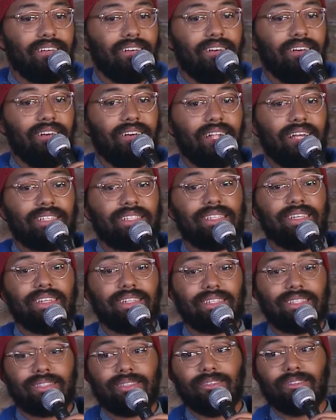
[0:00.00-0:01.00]
And I said,
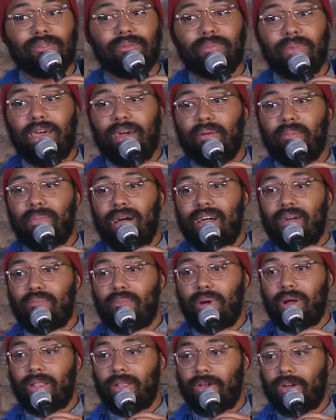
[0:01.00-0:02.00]
"Excuse me, ma'am, am I in
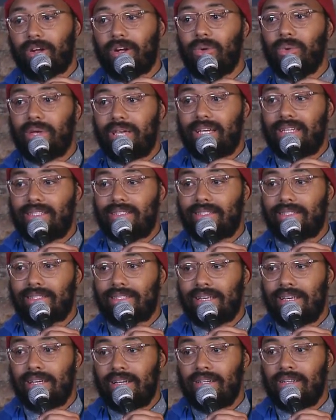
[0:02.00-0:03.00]
Brooklyn or Queens?"
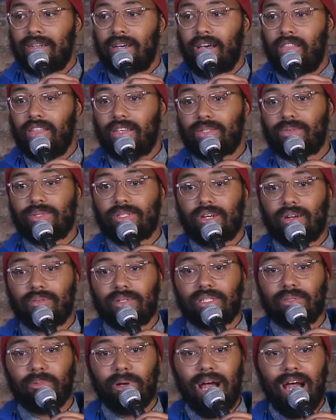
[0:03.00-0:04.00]
And this was her
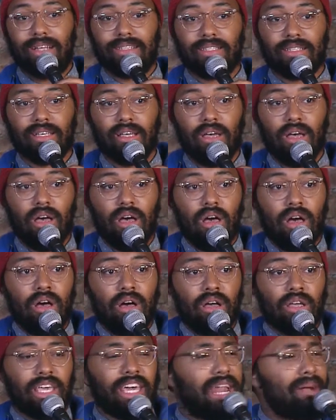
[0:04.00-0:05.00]
response.
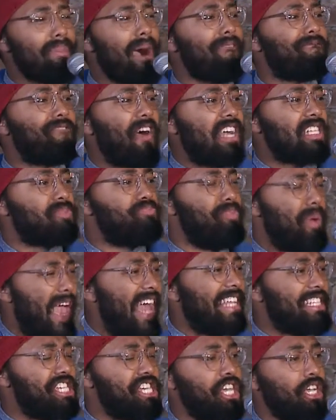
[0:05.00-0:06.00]
"Get out my face,
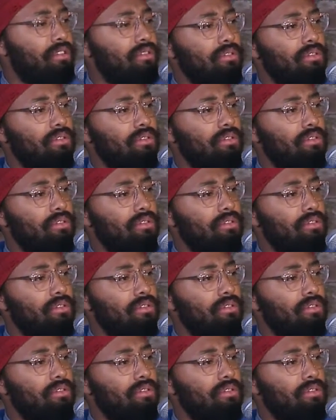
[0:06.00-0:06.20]
bitch!"